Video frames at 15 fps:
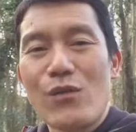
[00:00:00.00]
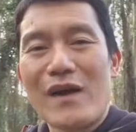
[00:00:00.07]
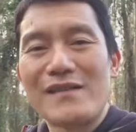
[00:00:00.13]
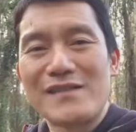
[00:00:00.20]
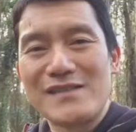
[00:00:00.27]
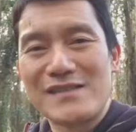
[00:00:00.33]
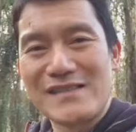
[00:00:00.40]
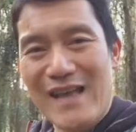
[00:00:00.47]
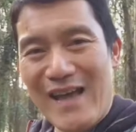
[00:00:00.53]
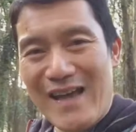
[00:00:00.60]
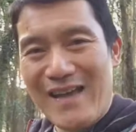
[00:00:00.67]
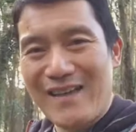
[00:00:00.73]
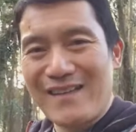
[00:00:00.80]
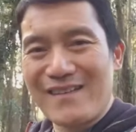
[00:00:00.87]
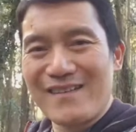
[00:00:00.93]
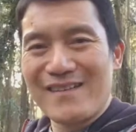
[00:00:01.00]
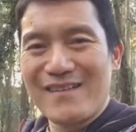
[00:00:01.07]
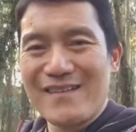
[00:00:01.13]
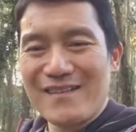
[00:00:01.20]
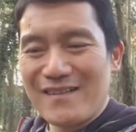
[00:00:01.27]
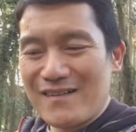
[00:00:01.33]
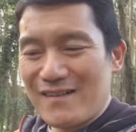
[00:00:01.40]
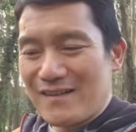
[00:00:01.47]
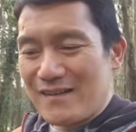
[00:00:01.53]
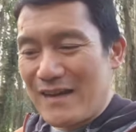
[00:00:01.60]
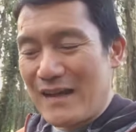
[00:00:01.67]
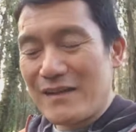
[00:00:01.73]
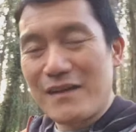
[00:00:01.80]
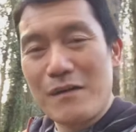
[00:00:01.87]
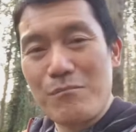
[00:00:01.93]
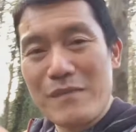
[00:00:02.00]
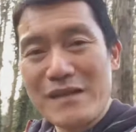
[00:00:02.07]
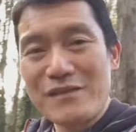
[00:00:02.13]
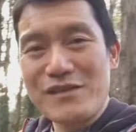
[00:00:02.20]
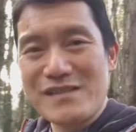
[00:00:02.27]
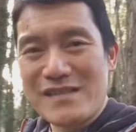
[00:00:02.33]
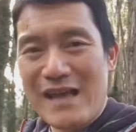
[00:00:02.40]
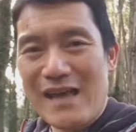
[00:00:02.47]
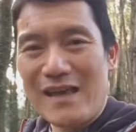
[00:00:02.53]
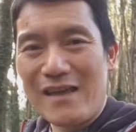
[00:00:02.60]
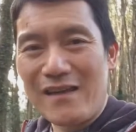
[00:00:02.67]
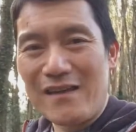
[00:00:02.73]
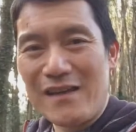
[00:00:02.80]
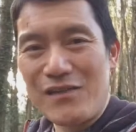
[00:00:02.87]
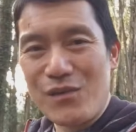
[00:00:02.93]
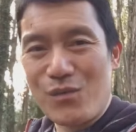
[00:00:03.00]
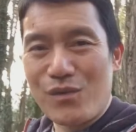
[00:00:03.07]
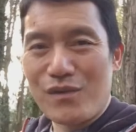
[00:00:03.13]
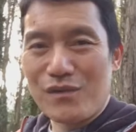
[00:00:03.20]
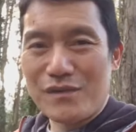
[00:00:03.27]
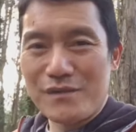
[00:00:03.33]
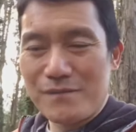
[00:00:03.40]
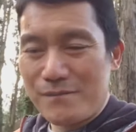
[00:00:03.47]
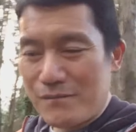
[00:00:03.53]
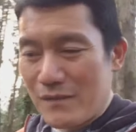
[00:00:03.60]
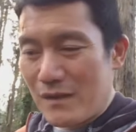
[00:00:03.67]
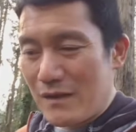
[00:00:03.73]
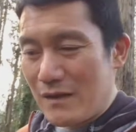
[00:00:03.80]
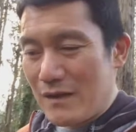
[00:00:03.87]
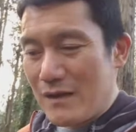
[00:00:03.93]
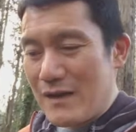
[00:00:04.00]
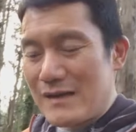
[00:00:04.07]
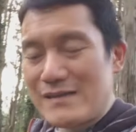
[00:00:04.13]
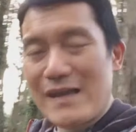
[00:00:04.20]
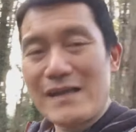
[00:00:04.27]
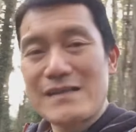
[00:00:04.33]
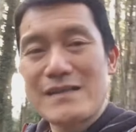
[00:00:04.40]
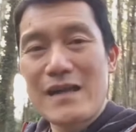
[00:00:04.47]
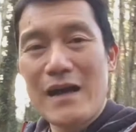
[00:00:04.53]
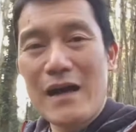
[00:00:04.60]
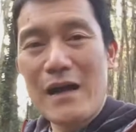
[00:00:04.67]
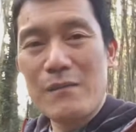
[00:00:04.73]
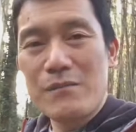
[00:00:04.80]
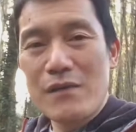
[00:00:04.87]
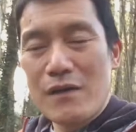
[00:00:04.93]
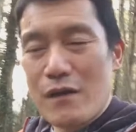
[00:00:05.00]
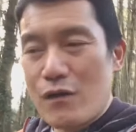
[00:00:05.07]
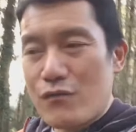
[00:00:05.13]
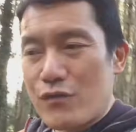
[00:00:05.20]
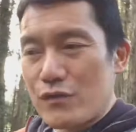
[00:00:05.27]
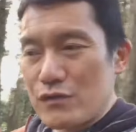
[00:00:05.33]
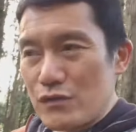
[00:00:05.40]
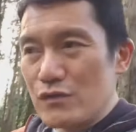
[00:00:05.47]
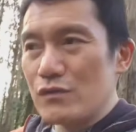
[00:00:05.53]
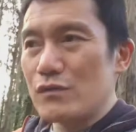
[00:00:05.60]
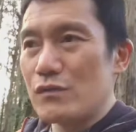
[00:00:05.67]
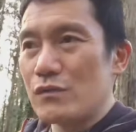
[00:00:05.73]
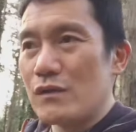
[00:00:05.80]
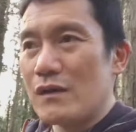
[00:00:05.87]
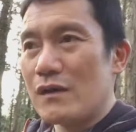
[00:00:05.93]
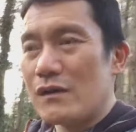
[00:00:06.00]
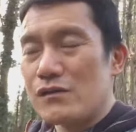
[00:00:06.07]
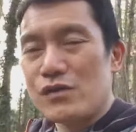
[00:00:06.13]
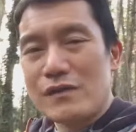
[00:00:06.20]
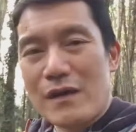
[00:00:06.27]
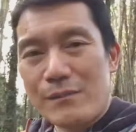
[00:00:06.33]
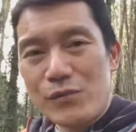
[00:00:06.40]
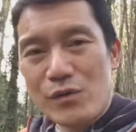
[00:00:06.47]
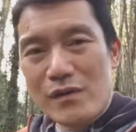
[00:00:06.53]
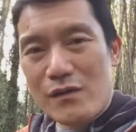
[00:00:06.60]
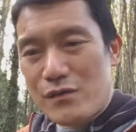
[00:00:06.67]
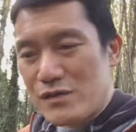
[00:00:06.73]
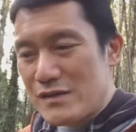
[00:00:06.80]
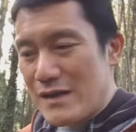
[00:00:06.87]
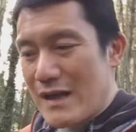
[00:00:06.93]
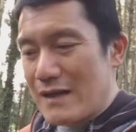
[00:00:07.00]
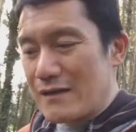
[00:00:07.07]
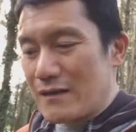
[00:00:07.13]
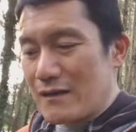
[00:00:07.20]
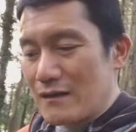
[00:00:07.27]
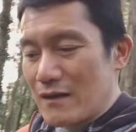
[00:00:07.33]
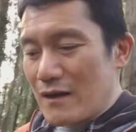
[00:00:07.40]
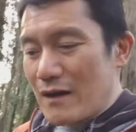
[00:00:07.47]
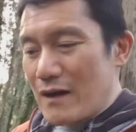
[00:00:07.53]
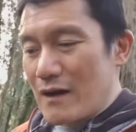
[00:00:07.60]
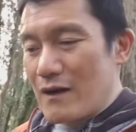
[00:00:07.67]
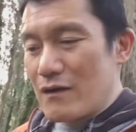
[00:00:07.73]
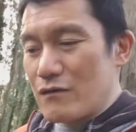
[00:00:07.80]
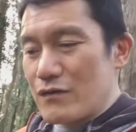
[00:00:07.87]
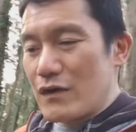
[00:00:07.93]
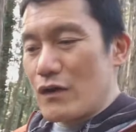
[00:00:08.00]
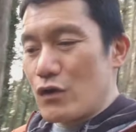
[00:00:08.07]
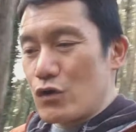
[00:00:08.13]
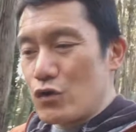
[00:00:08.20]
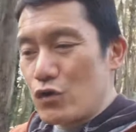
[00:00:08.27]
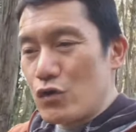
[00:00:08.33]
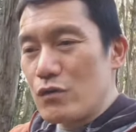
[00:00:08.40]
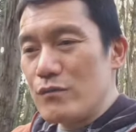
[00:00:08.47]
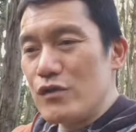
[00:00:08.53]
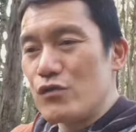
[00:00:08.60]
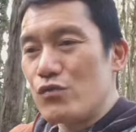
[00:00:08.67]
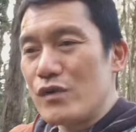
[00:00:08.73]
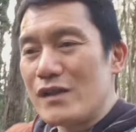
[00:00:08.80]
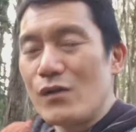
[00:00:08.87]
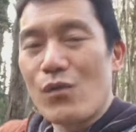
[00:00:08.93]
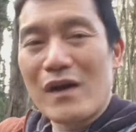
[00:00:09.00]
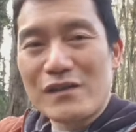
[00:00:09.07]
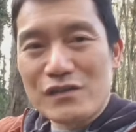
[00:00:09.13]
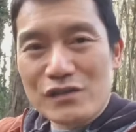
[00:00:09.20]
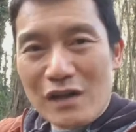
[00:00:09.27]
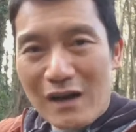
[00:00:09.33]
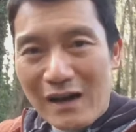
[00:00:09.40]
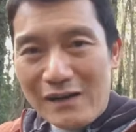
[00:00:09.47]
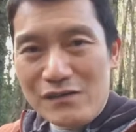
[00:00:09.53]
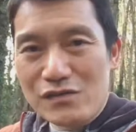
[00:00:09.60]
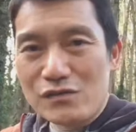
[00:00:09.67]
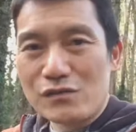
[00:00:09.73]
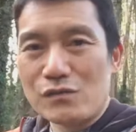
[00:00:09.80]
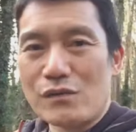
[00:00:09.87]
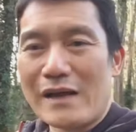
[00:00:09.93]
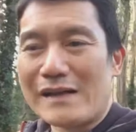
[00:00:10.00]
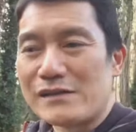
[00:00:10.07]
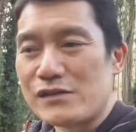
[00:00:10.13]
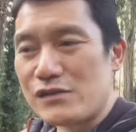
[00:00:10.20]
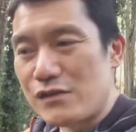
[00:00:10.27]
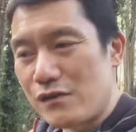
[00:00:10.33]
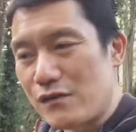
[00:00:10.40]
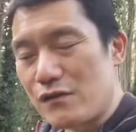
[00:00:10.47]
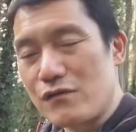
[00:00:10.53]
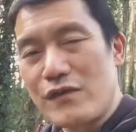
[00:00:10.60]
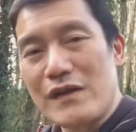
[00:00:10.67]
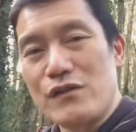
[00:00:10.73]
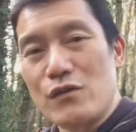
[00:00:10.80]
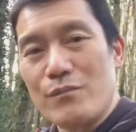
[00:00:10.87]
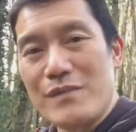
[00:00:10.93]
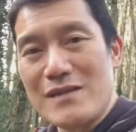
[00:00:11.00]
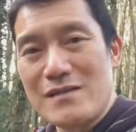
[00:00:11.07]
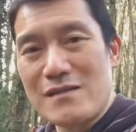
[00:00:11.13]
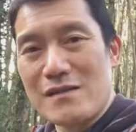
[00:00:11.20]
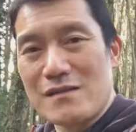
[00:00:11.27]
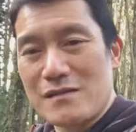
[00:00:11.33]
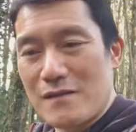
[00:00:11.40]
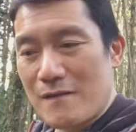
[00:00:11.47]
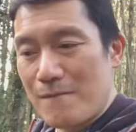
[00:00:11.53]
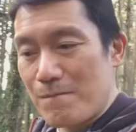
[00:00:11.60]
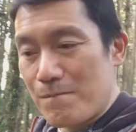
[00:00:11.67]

want to say and commit to saying in the world. It takes time for you to come to an understanding of whom you really want to talk to and serve in your business.